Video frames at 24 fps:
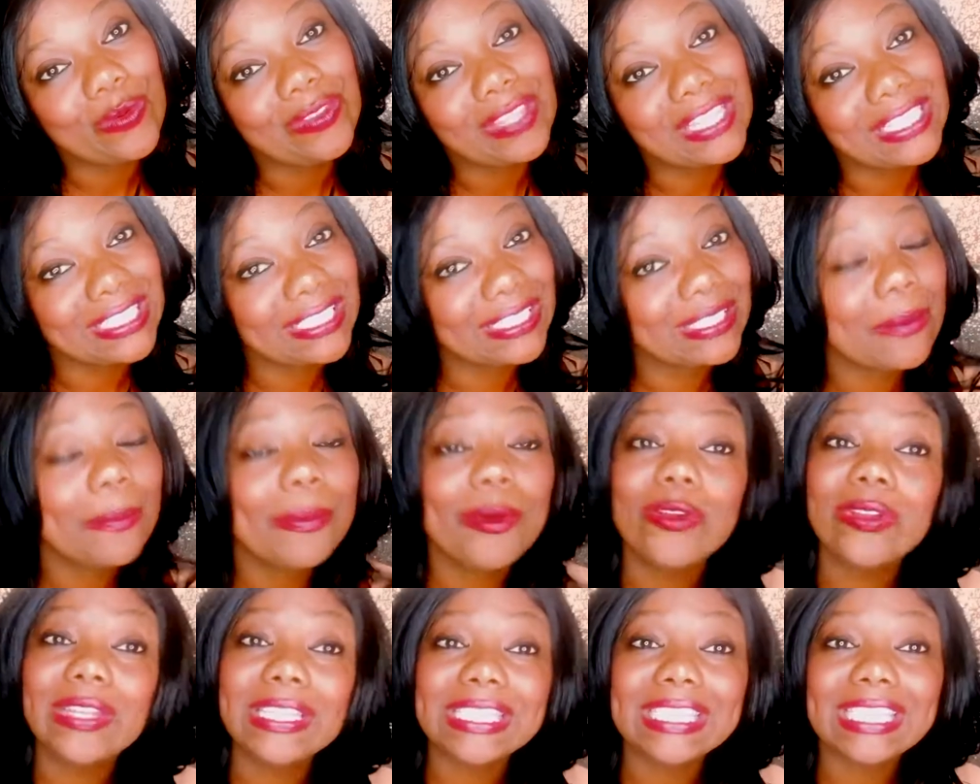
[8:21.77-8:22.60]
this is a
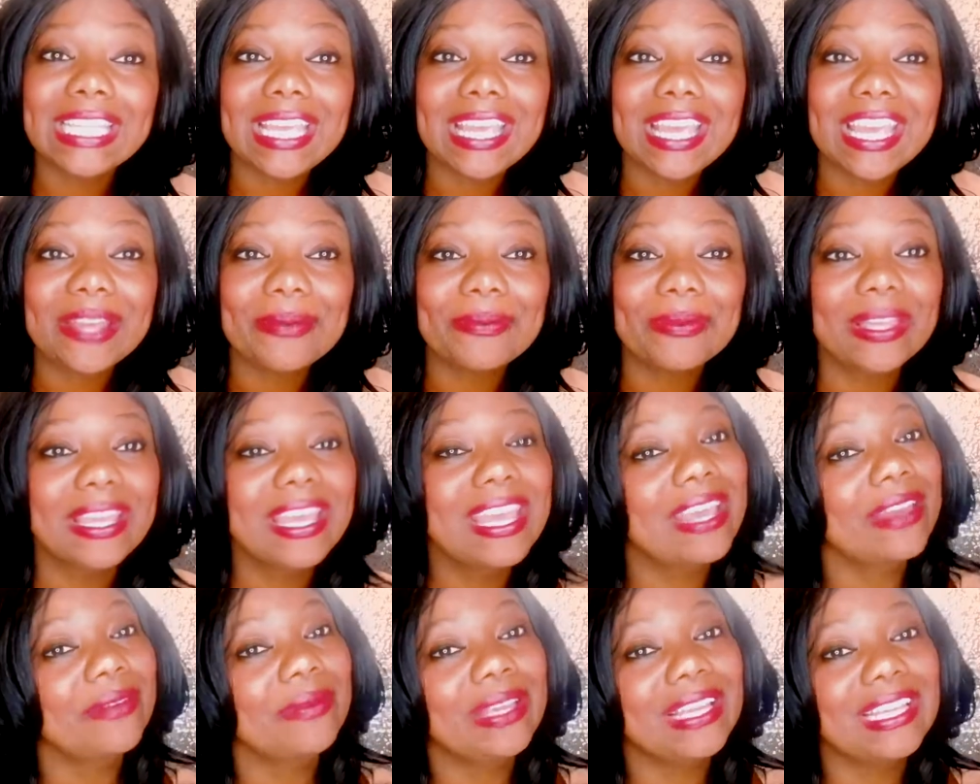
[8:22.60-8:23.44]
bonus tip,
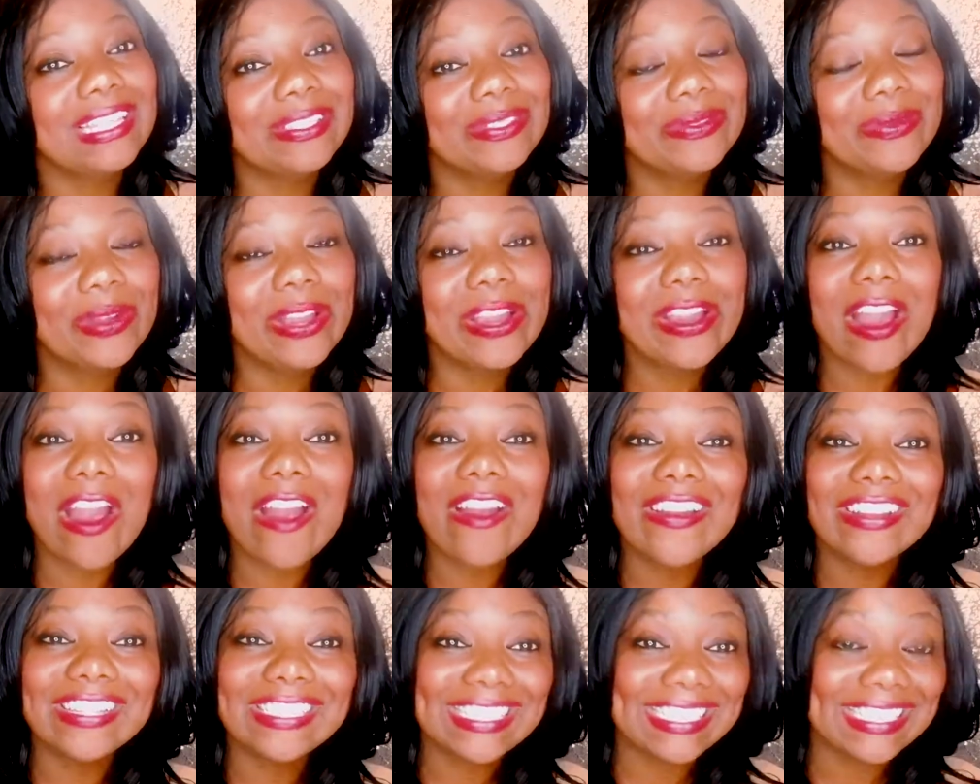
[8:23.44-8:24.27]
because we
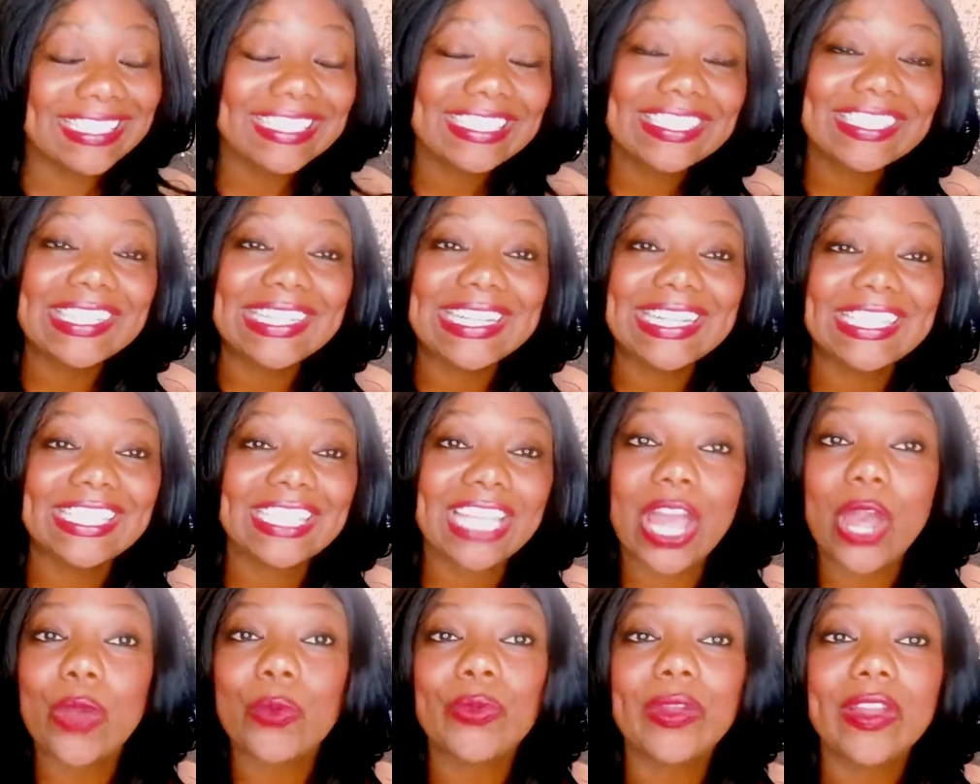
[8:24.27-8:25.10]
are sisters
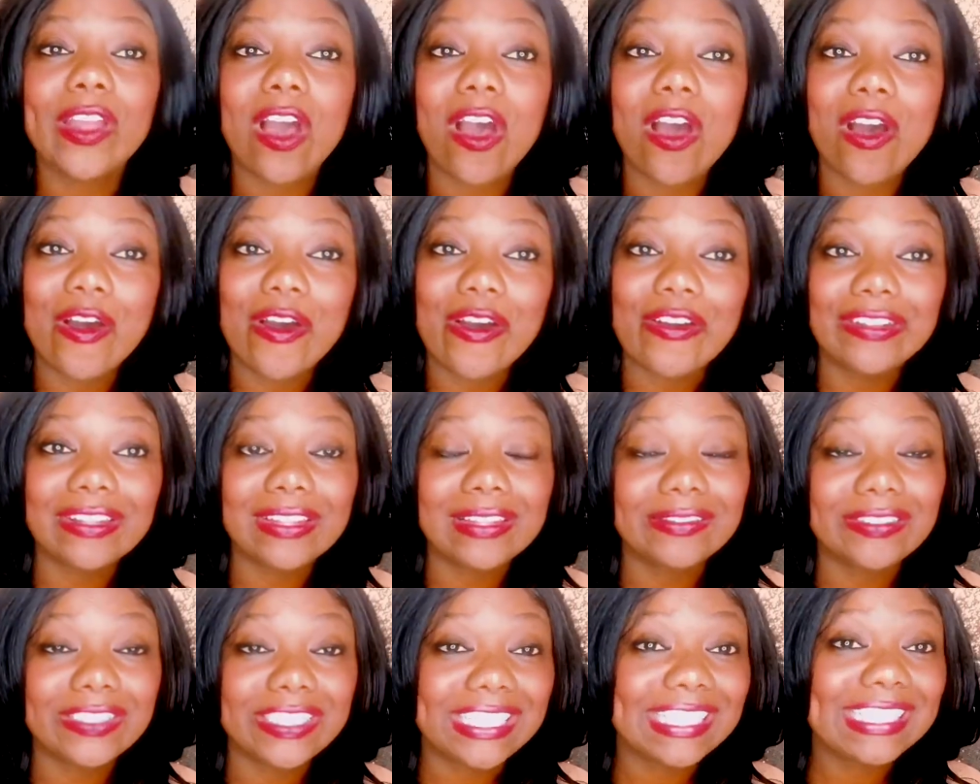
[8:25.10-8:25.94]
and we all
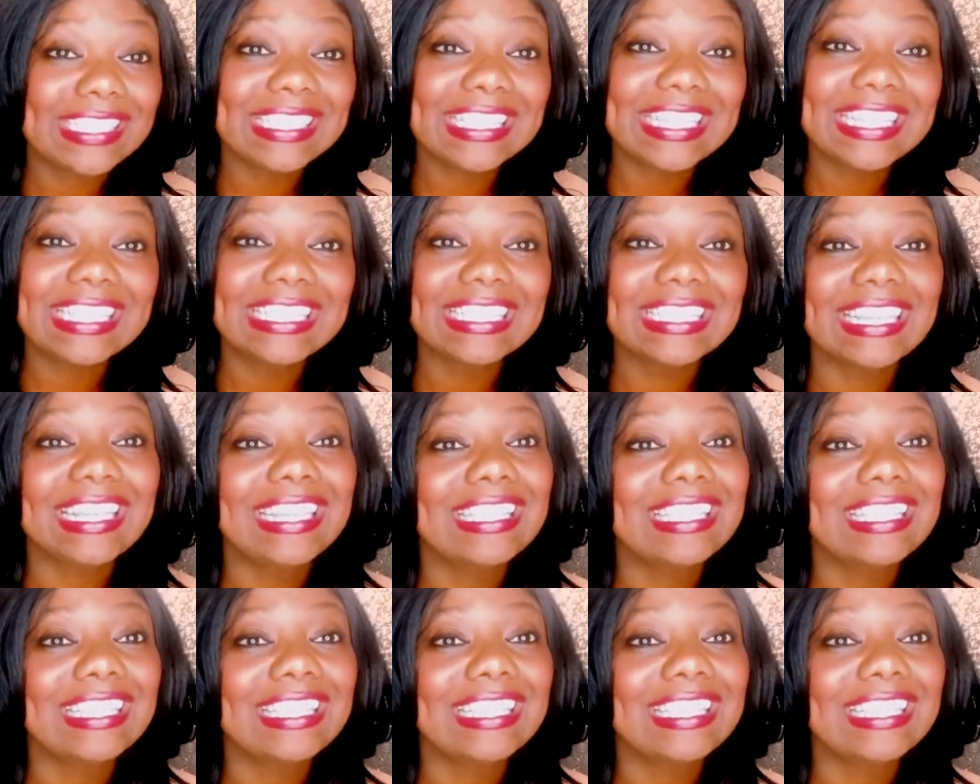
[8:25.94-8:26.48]
love Jesus,